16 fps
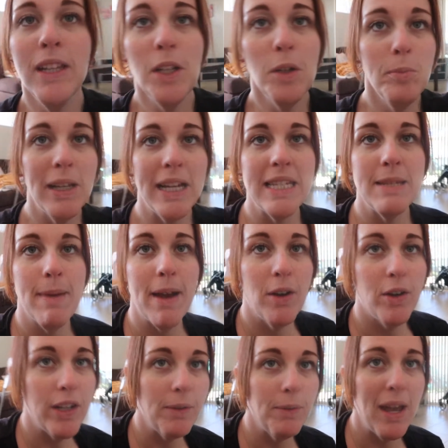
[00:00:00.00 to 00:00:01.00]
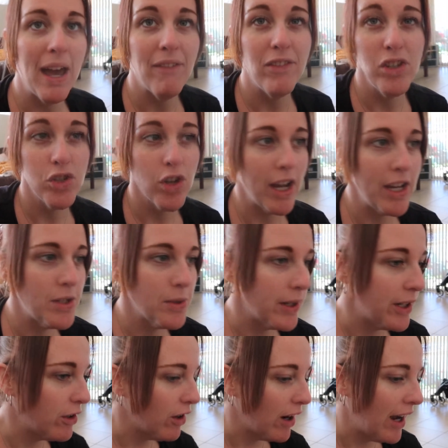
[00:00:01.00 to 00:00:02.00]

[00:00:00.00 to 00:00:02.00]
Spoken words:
put a little placemat on it. We haven't tried doing